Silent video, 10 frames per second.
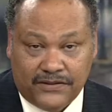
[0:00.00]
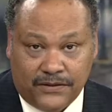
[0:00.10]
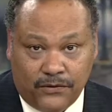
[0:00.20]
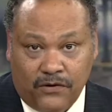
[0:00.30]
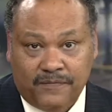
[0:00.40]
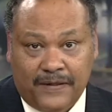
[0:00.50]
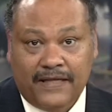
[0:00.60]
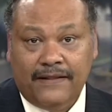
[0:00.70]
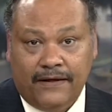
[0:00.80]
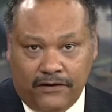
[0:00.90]
to the North
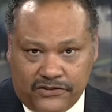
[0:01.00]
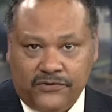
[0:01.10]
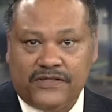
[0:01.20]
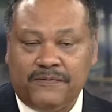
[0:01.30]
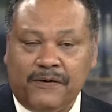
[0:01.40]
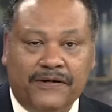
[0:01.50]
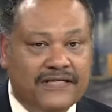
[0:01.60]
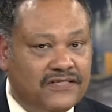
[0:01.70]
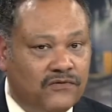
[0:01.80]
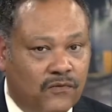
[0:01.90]
Bay, they also
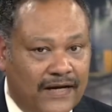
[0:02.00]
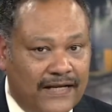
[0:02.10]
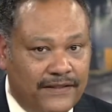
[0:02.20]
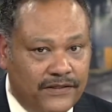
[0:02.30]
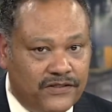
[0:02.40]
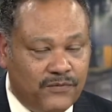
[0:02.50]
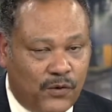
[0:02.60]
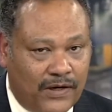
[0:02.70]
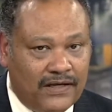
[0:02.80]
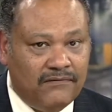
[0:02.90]
experienced rain this
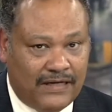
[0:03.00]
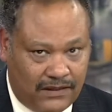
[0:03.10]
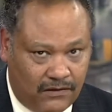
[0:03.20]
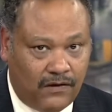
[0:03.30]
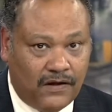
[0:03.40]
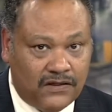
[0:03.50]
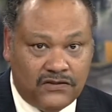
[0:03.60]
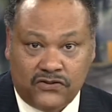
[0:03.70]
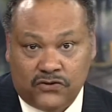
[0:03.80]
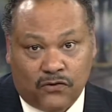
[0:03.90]
morning. It
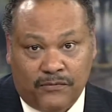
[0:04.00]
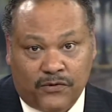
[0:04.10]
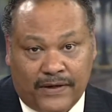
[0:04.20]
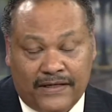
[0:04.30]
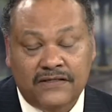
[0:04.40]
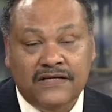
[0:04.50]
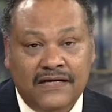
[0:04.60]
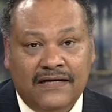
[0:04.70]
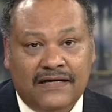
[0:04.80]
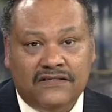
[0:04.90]
clogged storm drains
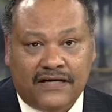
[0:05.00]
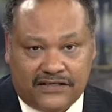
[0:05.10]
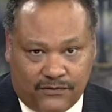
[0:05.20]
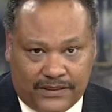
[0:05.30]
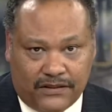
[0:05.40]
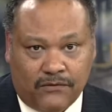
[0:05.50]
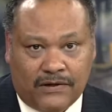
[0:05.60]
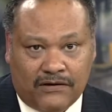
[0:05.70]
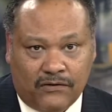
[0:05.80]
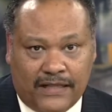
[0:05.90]
and saturated the
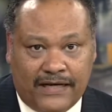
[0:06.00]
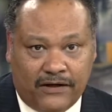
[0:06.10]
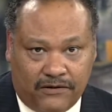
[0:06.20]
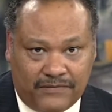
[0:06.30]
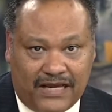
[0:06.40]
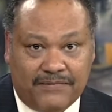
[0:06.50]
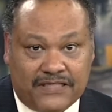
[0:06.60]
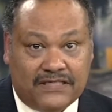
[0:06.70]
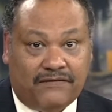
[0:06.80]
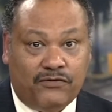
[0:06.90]
ground there.
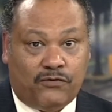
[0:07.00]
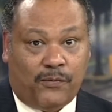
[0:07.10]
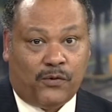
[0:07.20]
ABC 7 News